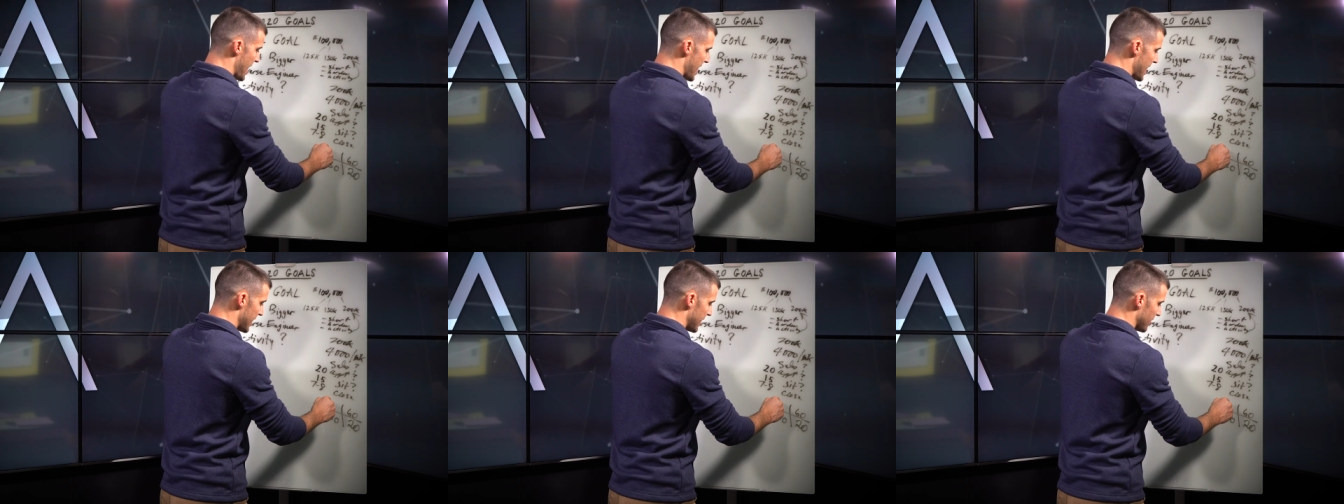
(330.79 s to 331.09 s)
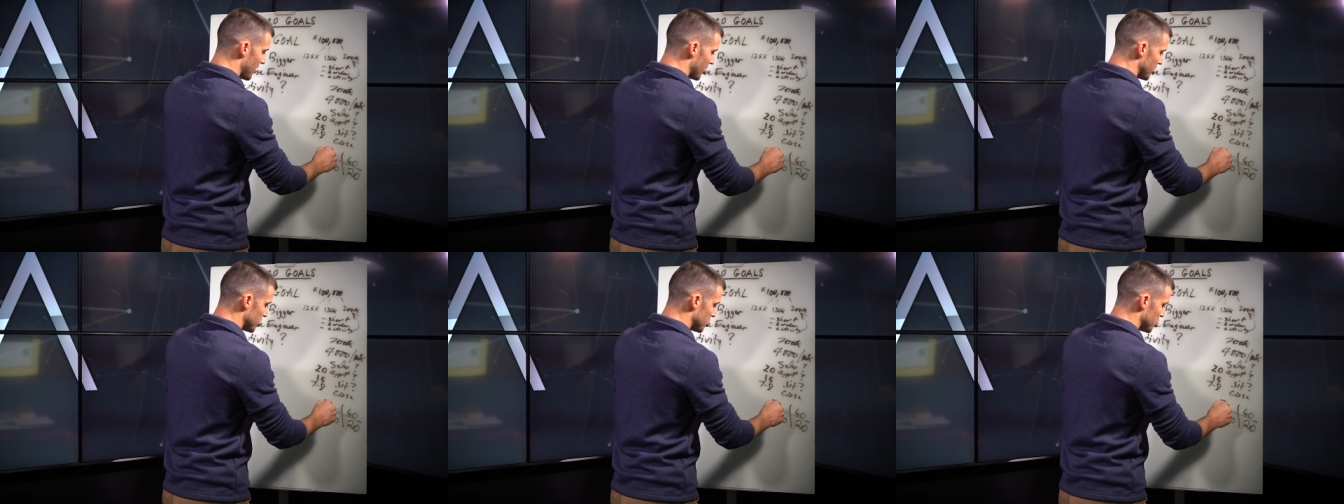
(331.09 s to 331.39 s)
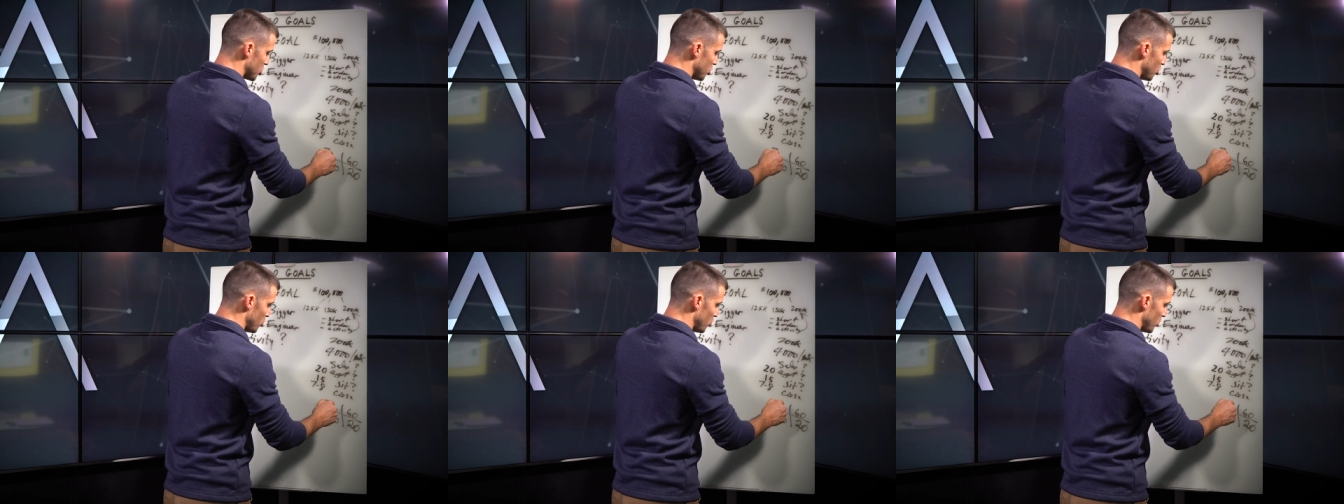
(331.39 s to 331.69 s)
and
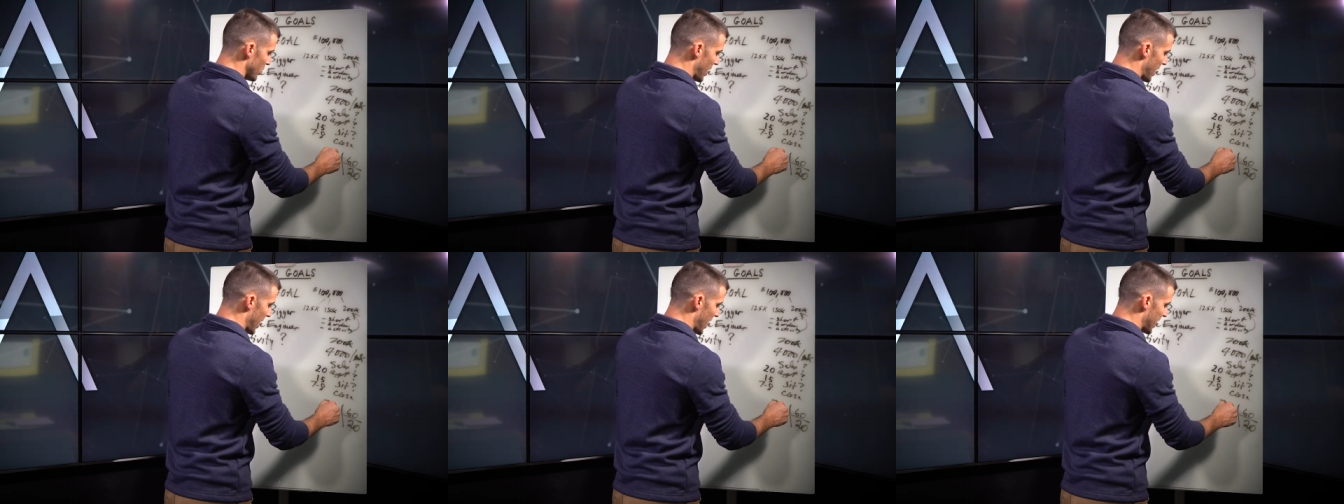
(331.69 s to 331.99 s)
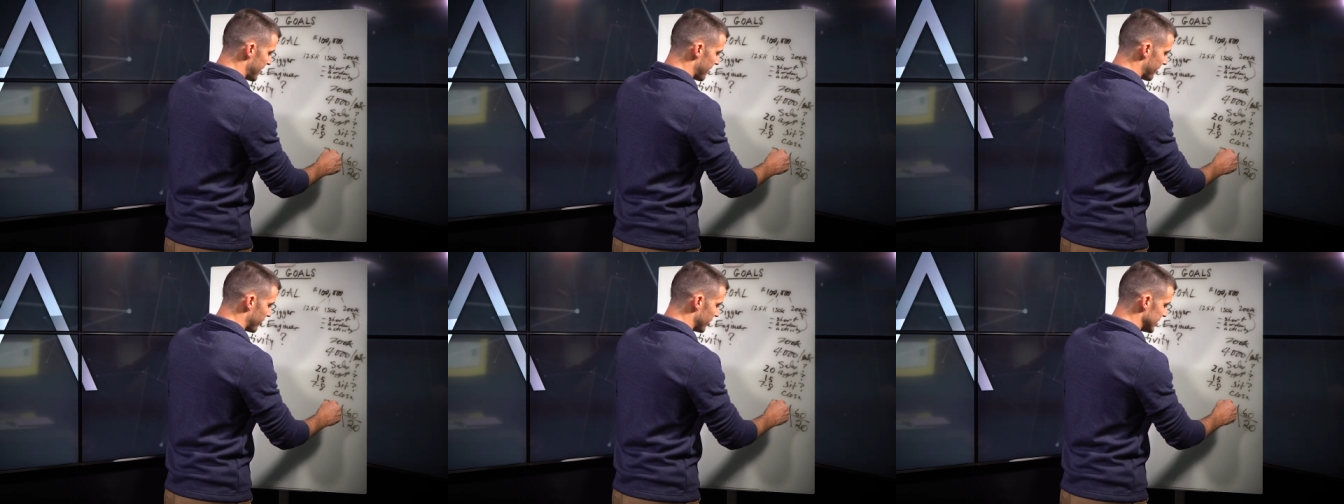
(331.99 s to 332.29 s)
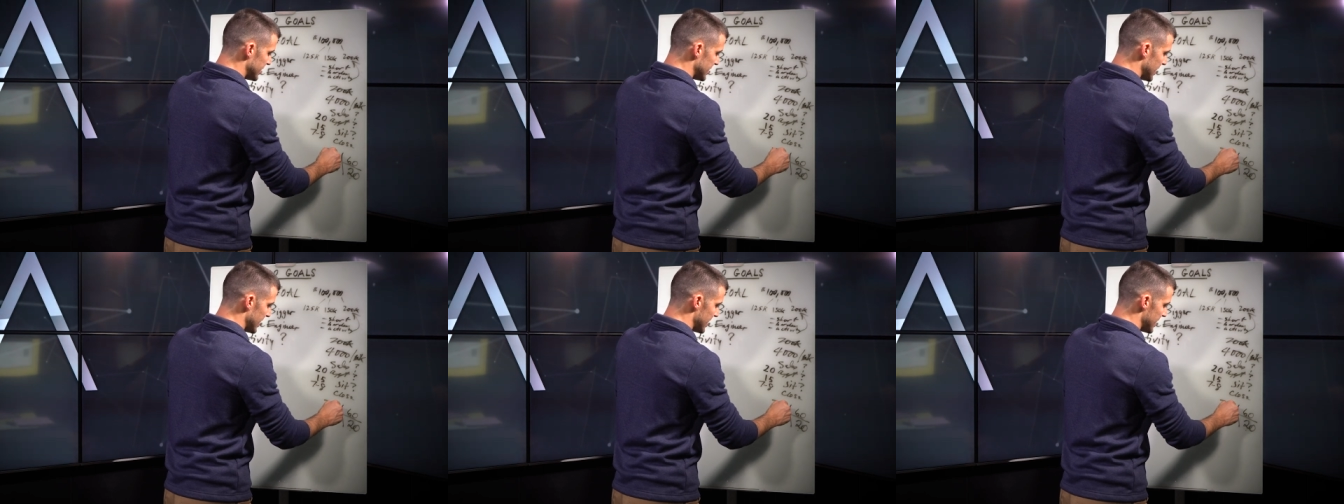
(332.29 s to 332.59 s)
two out of every
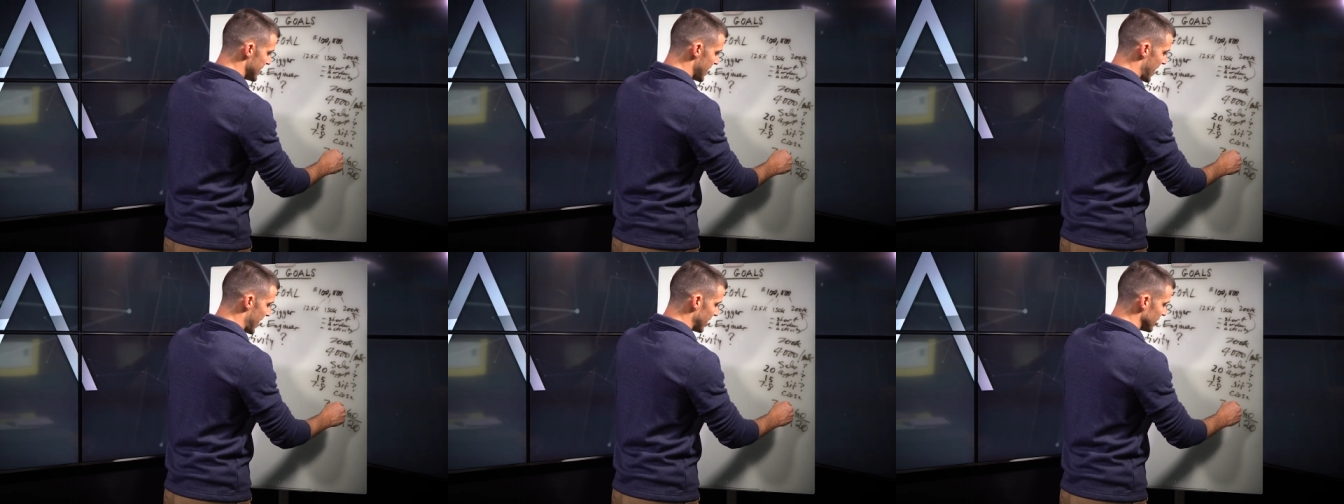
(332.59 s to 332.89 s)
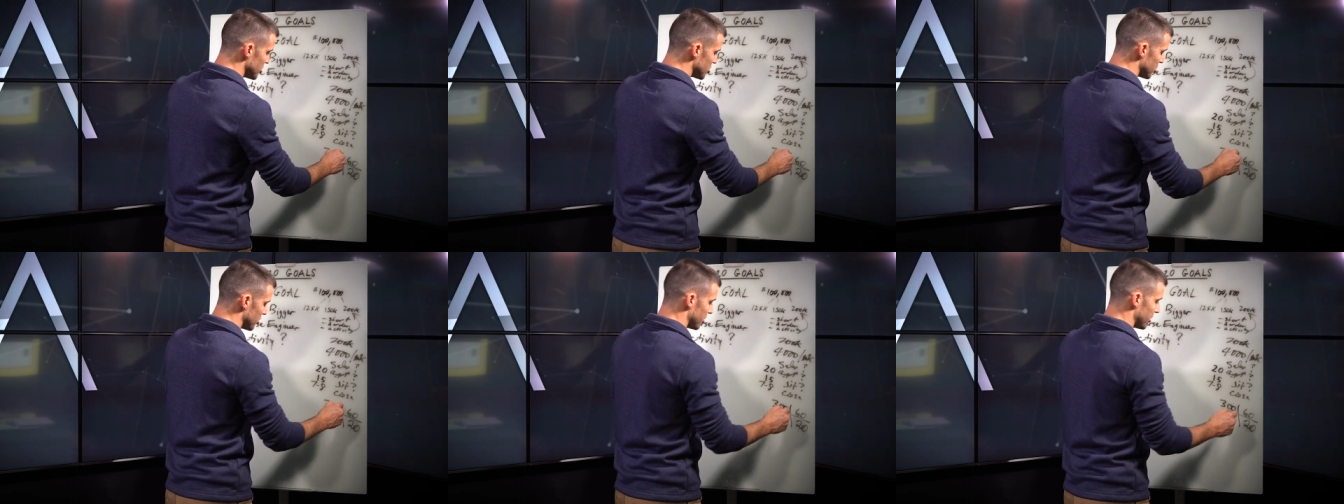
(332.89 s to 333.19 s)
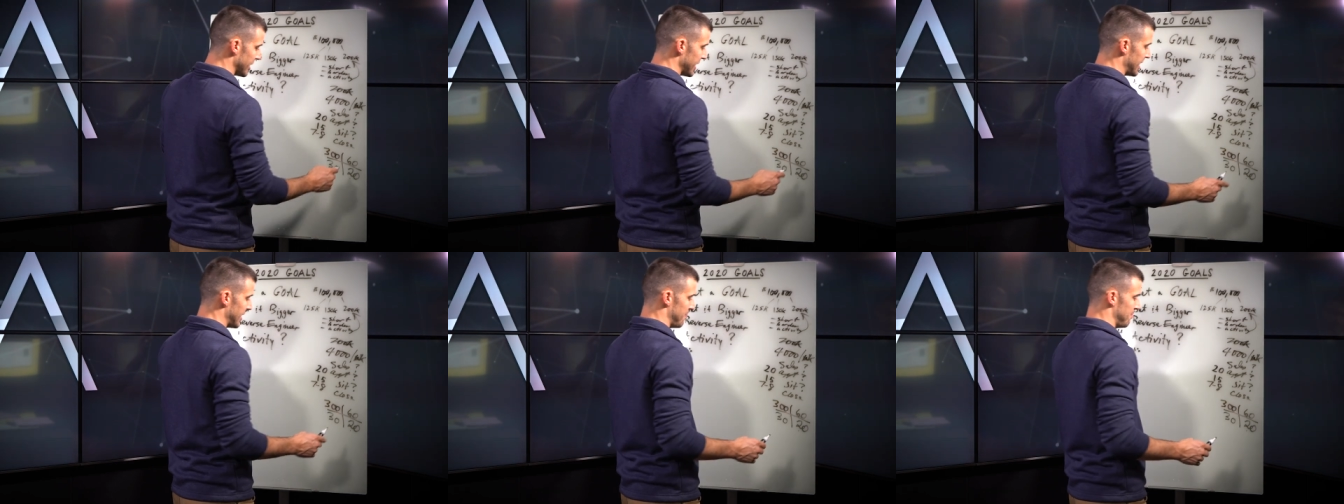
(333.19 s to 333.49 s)
10
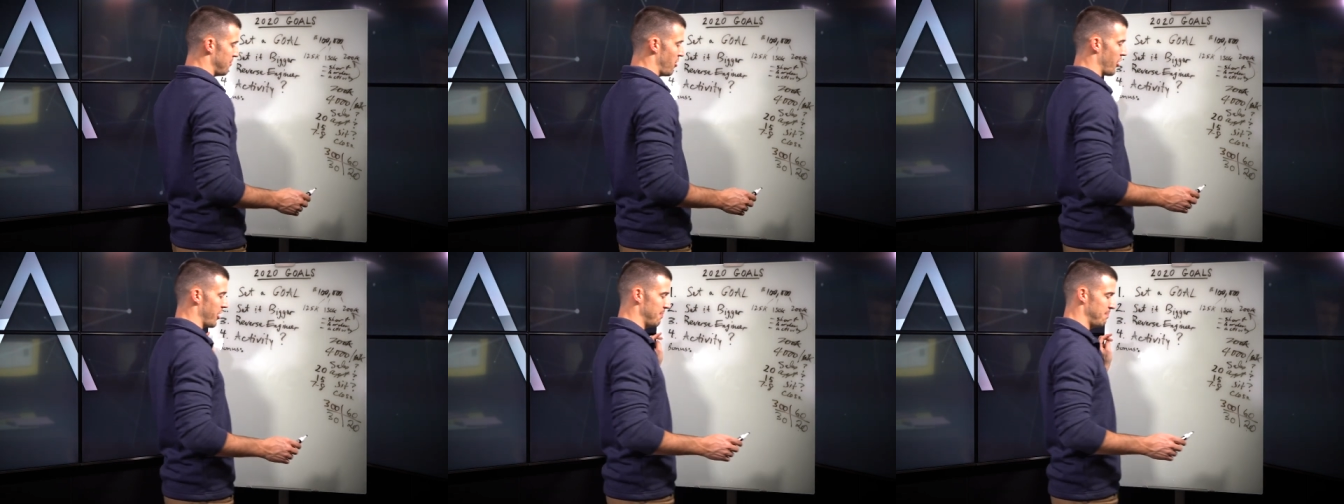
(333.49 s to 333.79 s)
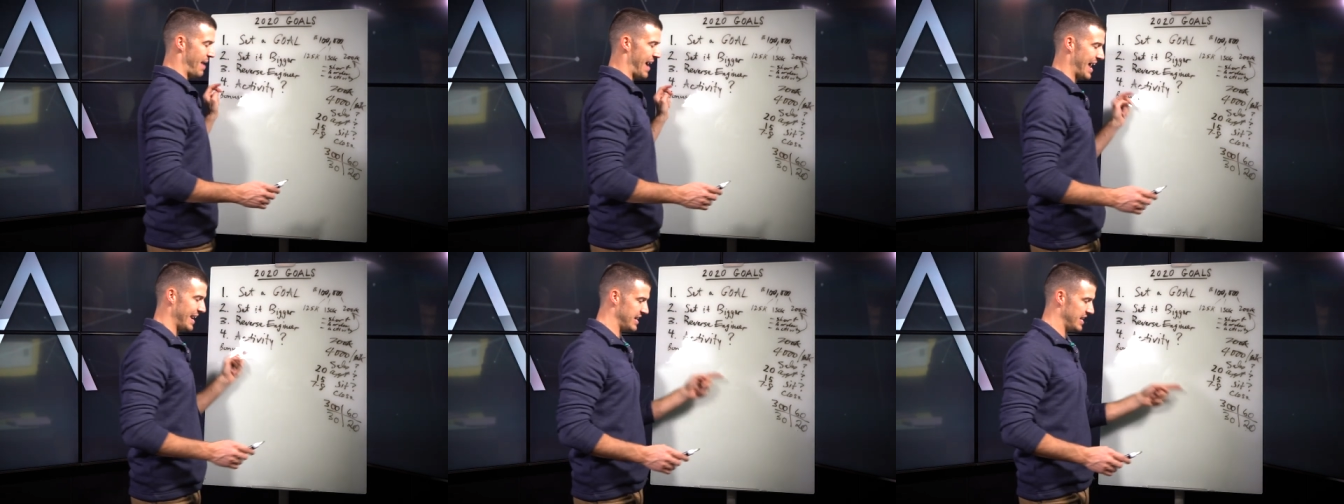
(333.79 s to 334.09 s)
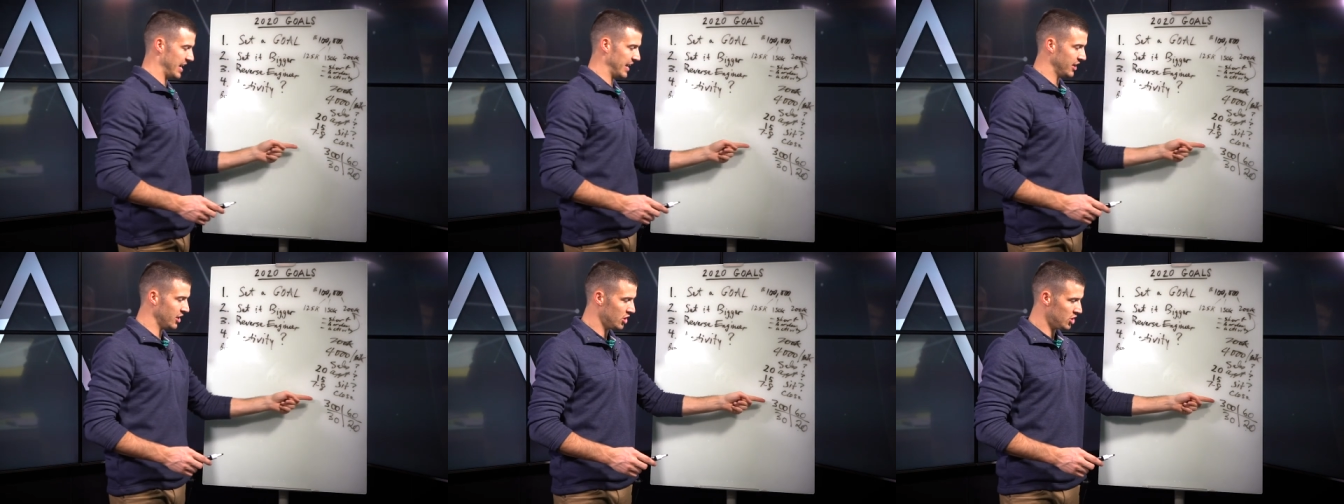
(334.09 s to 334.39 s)
answer in a, on a bad
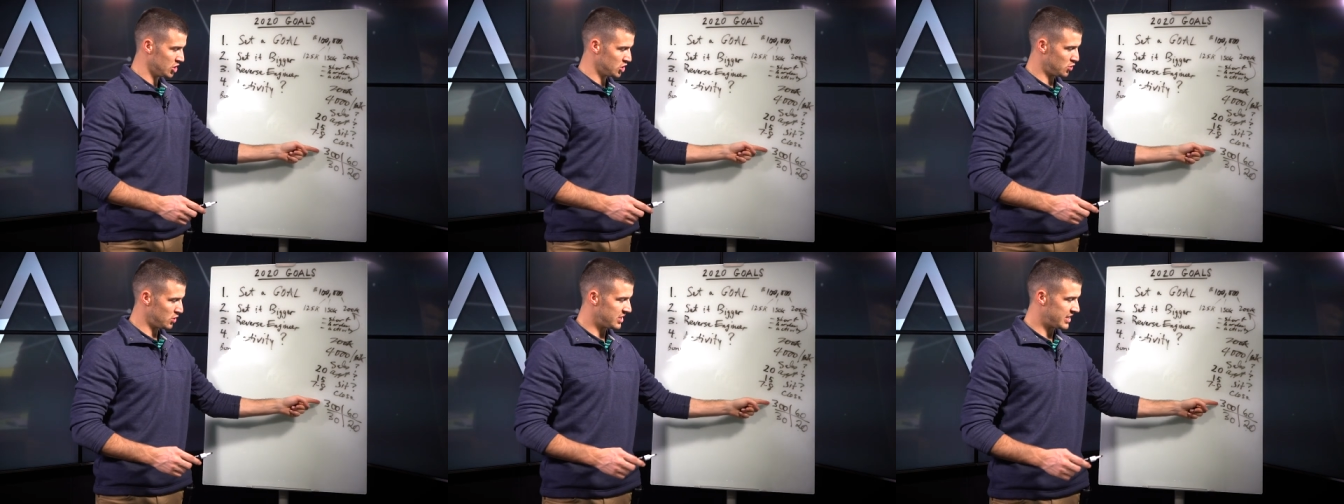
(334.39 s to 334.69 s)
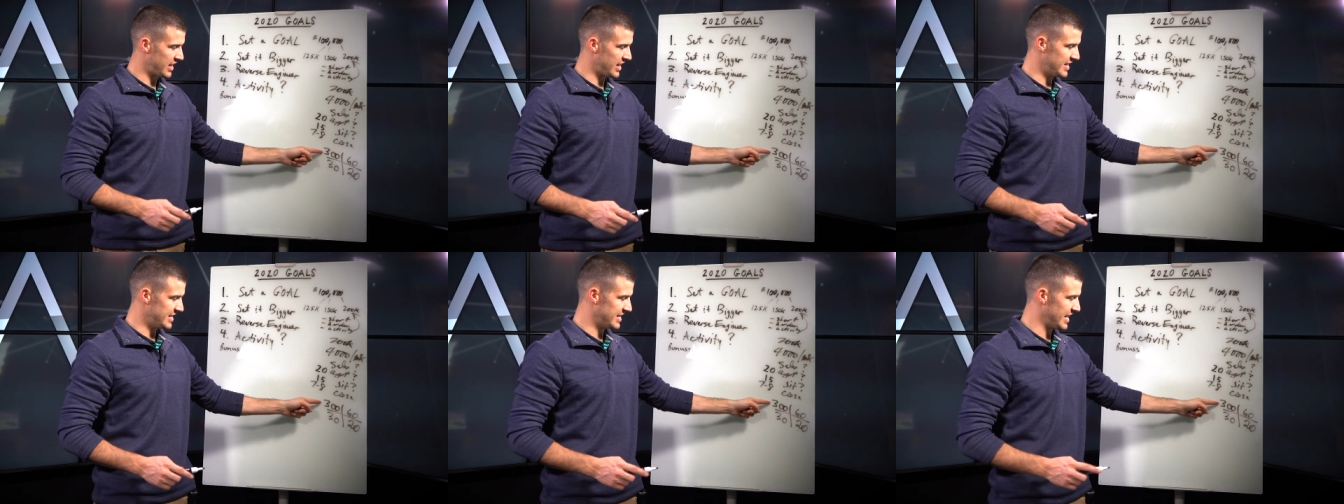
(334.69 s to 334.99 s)
day. So he's got to